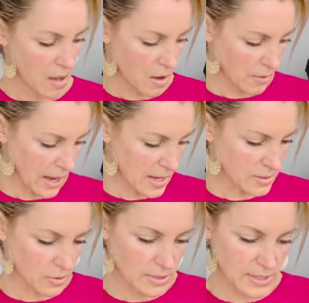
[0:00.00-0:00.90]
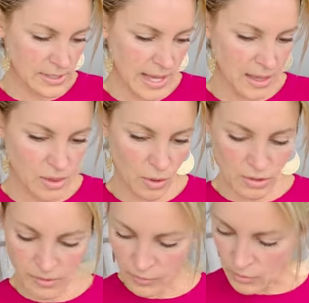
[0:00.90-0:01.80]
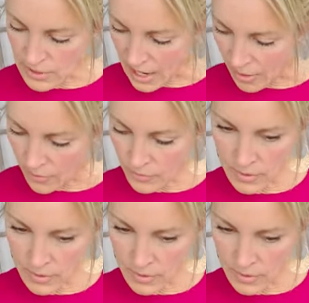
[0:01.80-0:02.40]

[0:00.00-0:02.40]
Okay, so set those few down